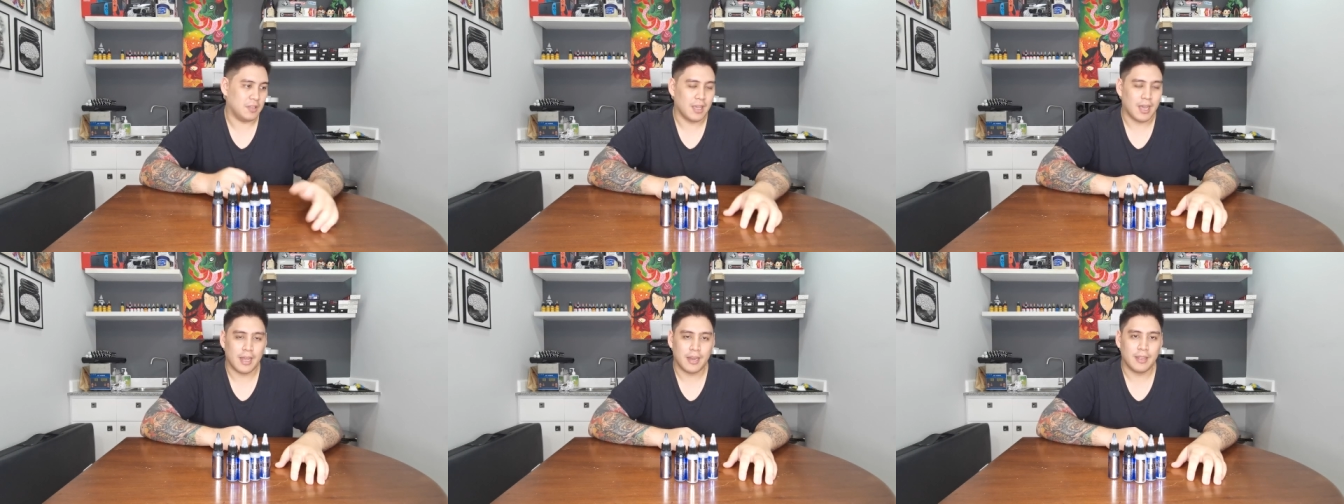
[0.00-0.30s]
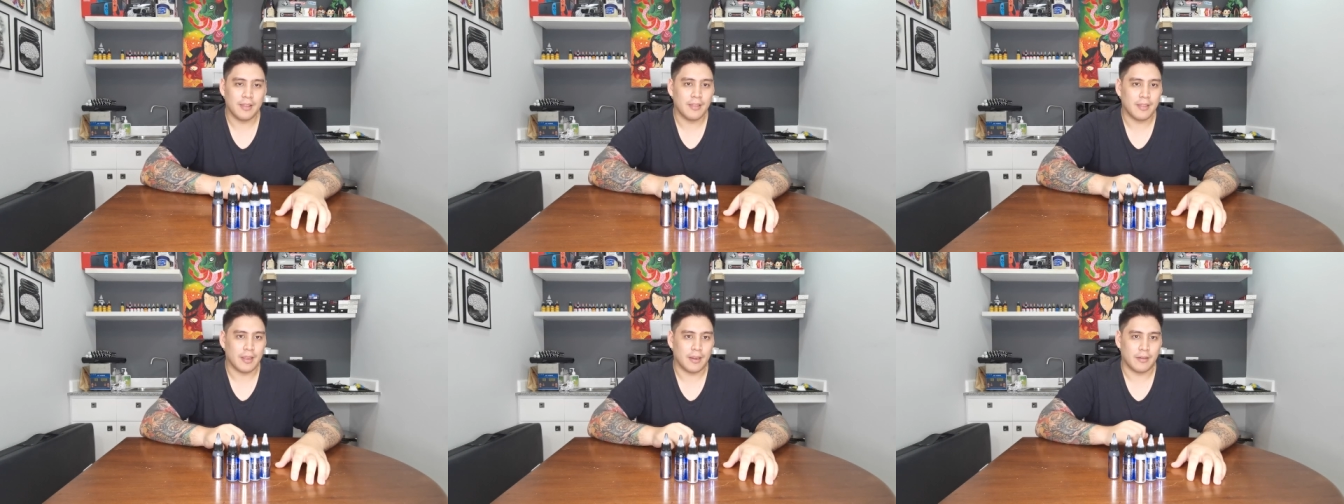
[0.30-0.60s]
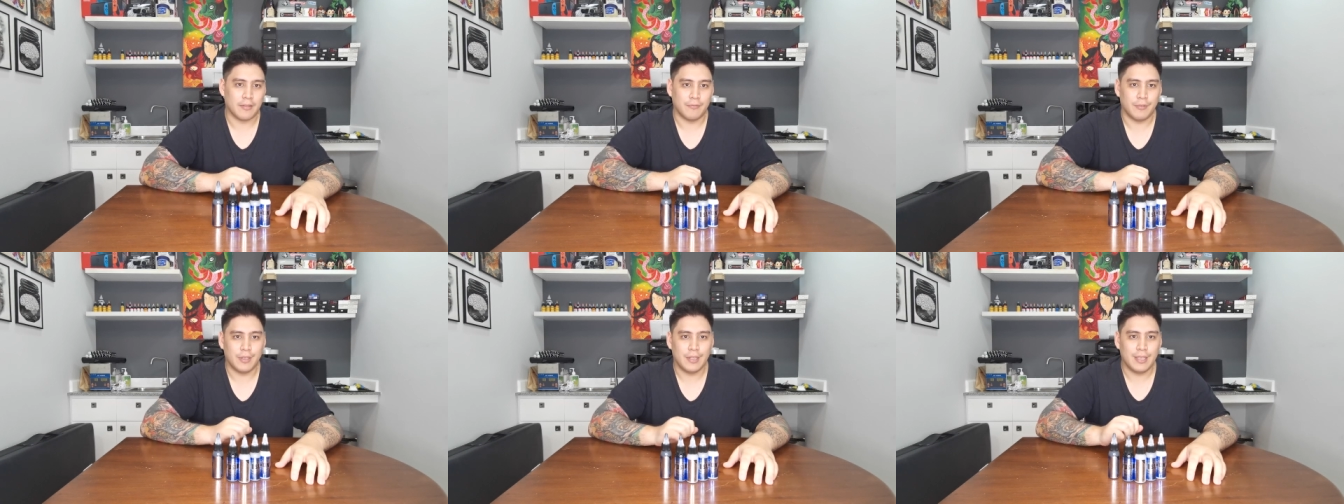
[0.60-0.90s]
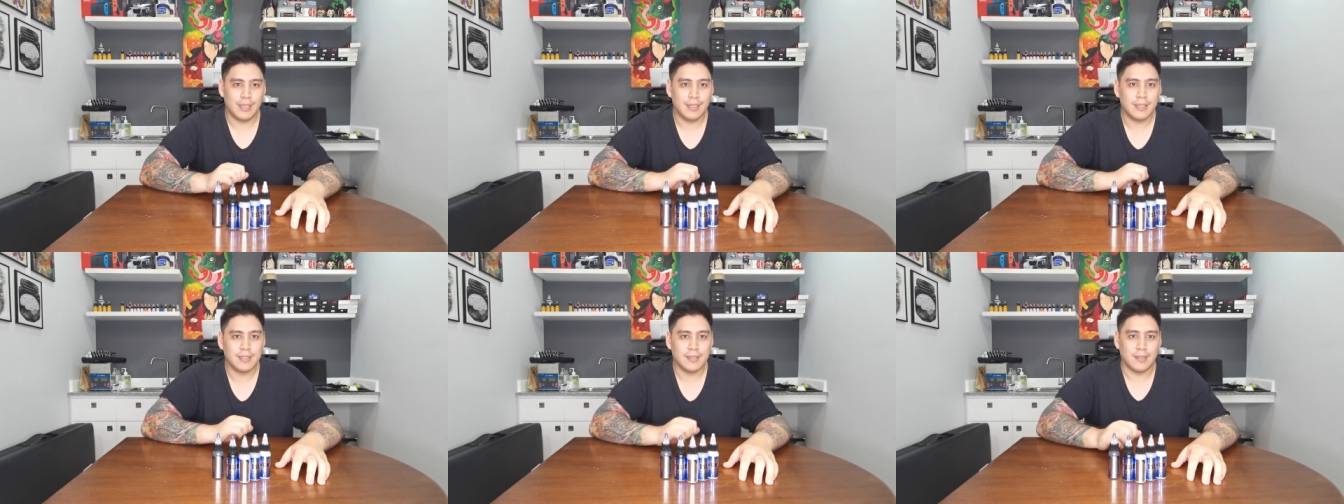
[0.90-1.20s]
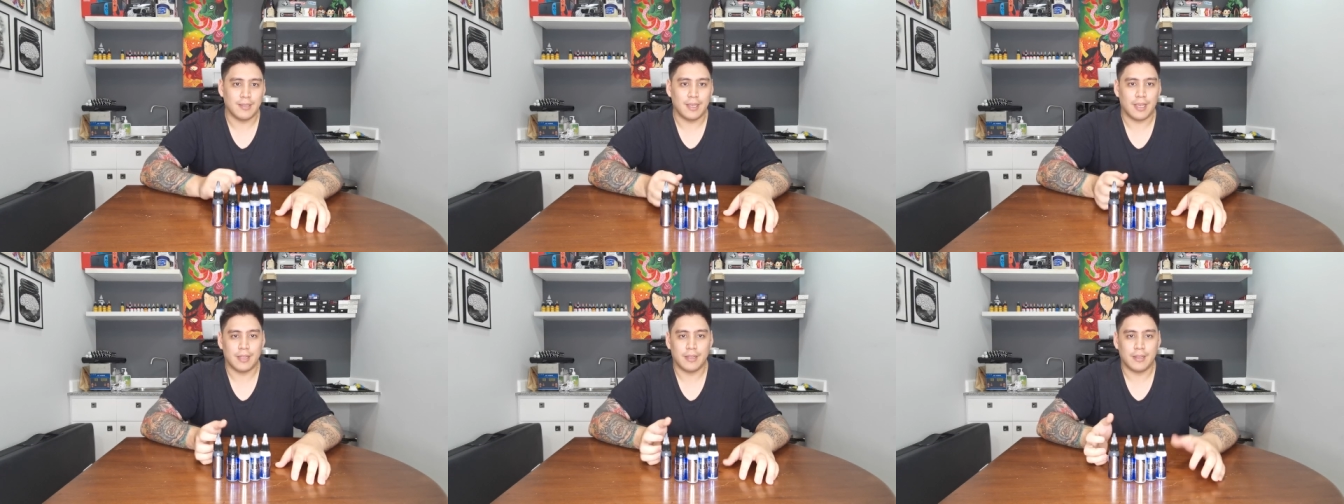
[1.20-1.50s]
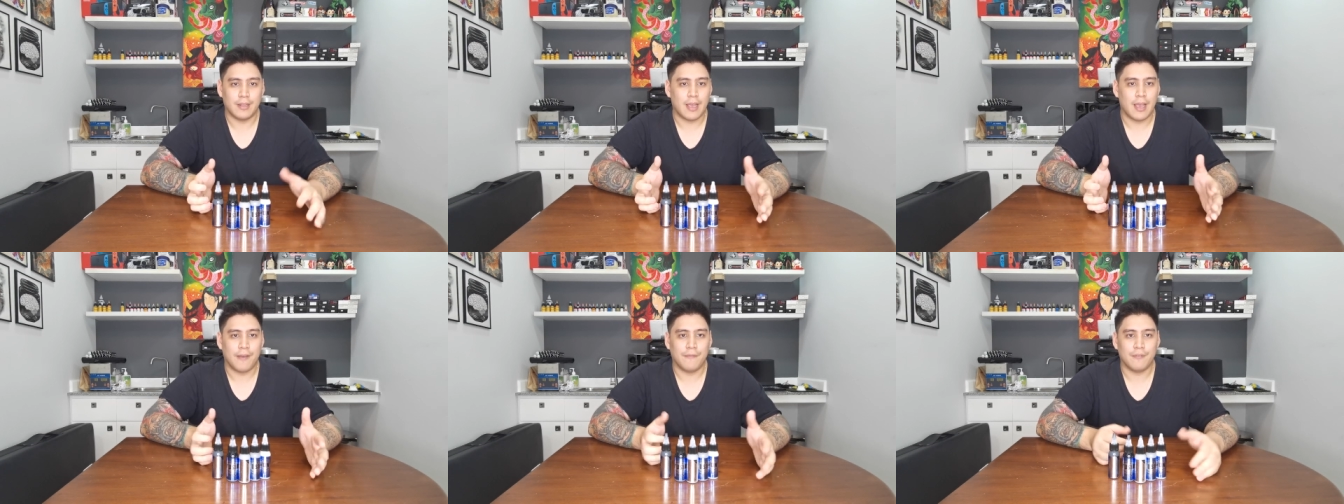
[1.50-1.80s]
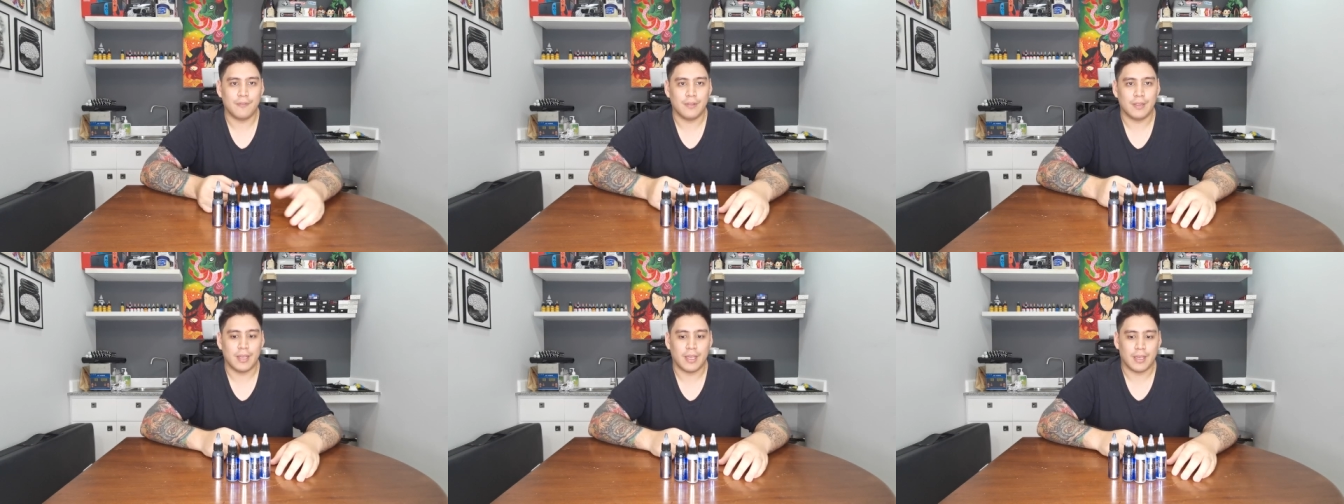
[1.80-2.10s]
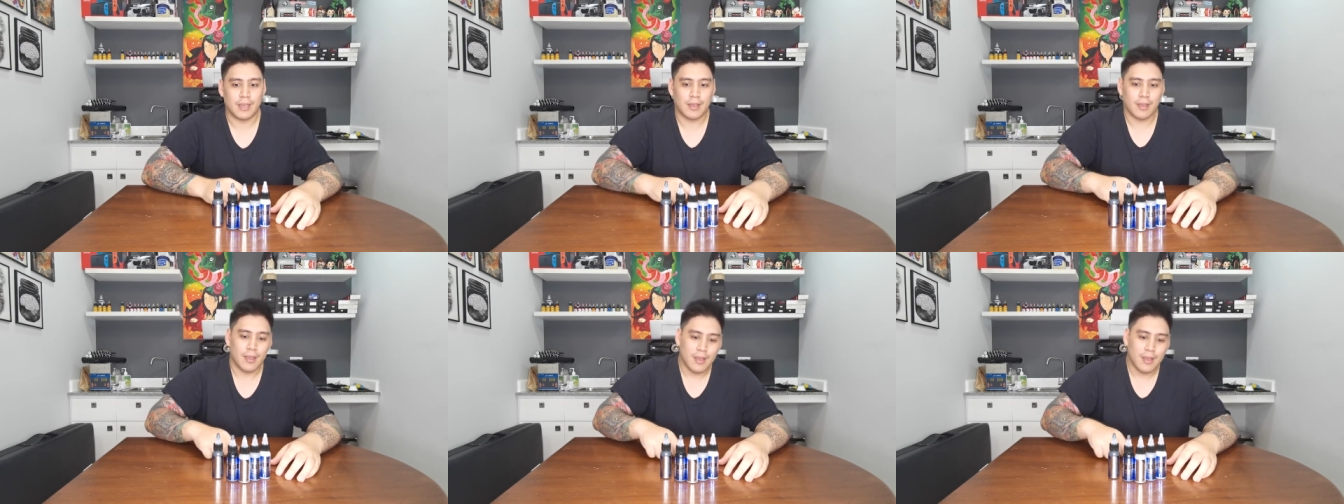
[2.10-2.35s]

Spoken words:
got in there really easily. I didn't have to like